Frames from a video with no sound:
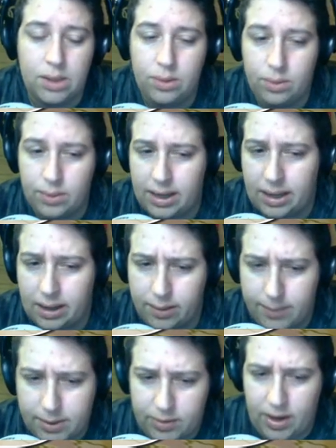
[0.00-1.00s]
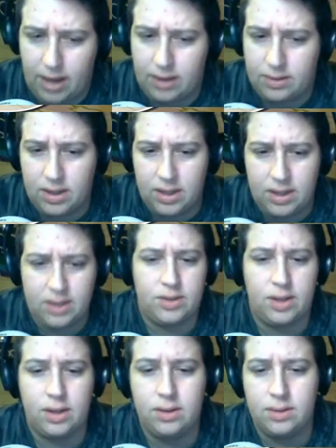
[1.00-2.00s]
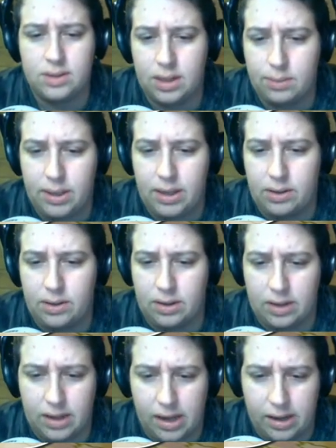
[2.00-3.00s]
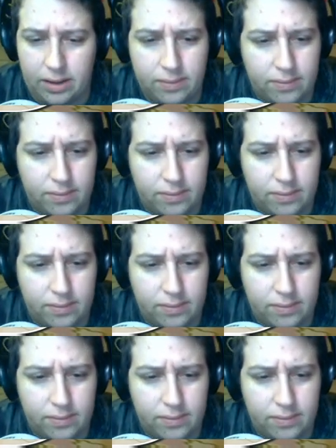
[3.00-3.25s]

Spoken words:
Right, I almost forgot. Shiloh's gonna be here today.